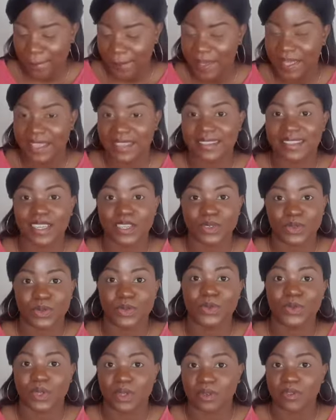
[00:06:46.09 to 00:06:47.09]
because I
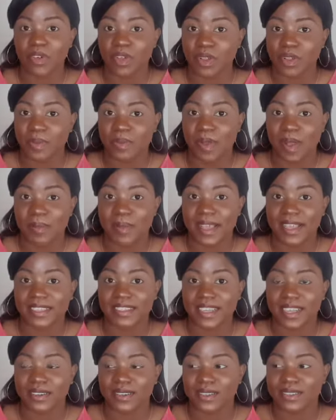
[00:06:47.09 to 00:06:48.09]
do love Colourpop
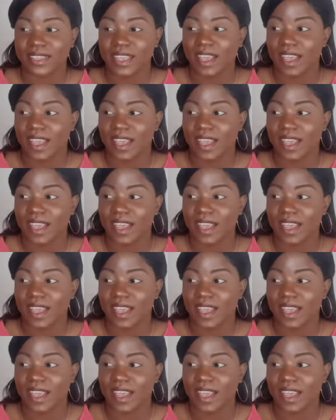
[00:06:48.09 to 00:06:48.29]
eyeshadows.